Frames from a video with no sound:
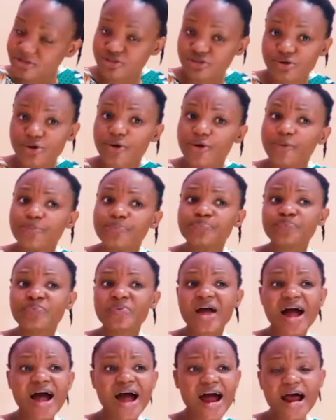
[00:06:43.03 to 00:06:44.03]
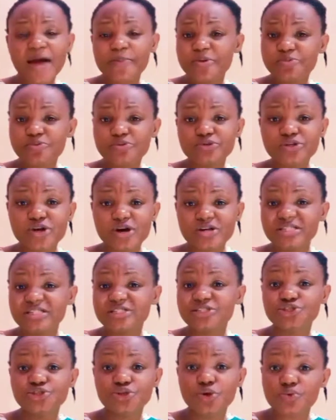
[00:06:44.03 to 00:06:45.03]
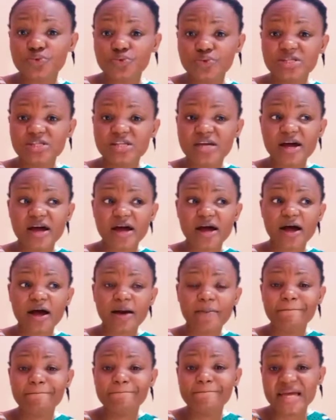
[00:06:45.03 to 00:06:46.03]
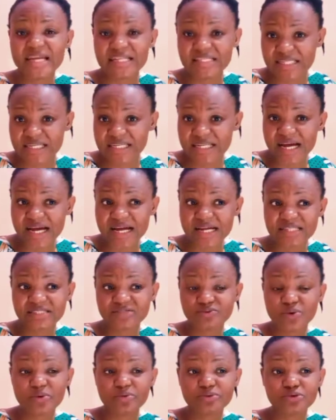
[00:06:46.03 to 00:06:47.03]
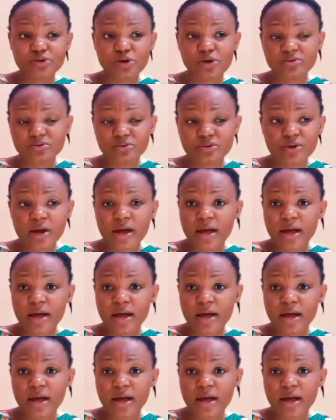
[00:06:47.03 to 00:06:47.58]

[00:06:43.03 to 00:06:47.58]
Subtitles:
So how people doesn't joke with their maintenance when we talk